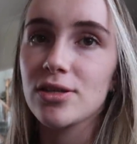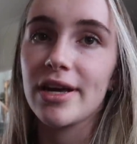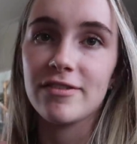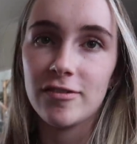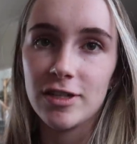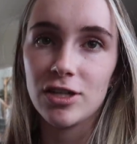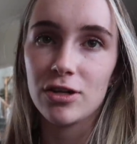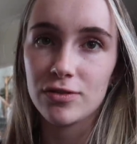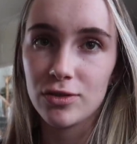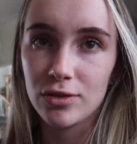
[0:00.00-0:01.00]
so like
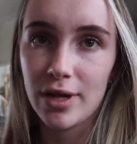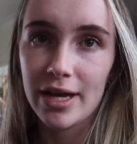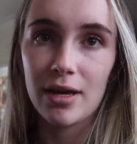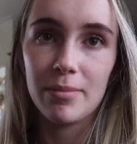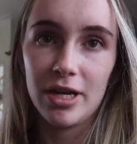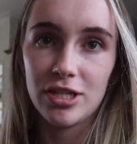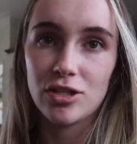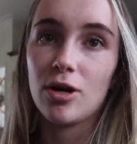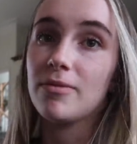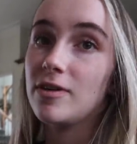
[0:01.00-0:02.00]
$15 for like a PJ
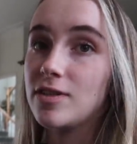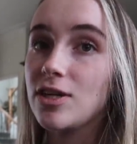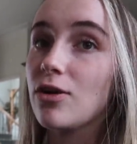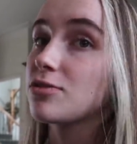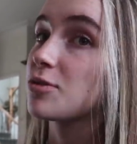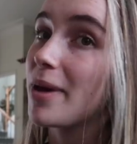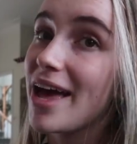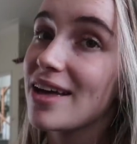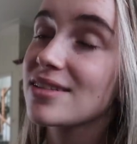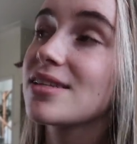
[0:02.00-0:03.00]
top, $15 for the
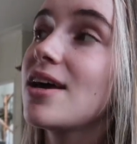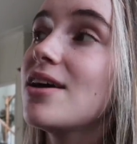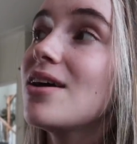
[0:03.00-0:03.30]
pants.